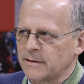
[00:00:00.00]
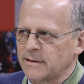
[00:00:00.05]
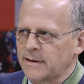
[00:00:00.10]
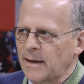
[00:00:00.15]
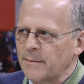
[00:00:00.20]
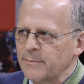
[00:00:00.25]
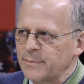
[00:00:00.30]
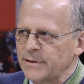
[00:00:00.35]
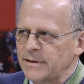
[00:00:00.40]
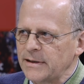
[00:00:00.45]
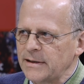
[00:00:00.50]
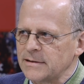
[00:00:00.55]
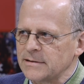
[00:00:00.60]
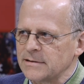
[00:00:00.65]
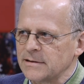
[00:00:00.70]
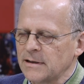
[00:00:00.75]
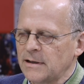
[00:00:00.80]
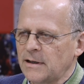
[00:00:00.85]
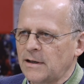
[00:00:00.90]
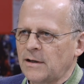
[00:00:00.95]
companies.
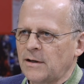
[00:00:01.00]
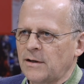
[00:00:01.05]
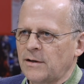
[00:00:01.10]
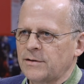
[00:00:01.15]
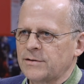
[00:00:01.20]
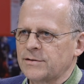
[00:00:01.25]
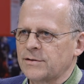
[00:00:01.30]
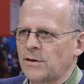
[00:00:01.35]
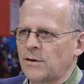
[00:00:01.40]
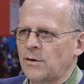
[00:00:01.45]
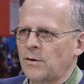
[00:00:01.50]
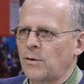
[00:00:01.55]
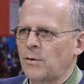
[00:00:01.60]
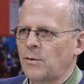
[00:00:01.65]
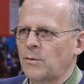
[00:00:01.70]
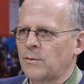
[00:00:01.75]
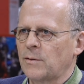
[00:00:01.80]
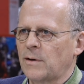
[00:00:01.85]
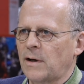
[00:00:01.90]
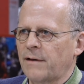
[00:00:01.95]
Yeah.
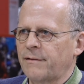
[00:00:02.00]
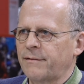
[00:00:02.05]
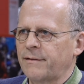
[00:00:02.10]
So I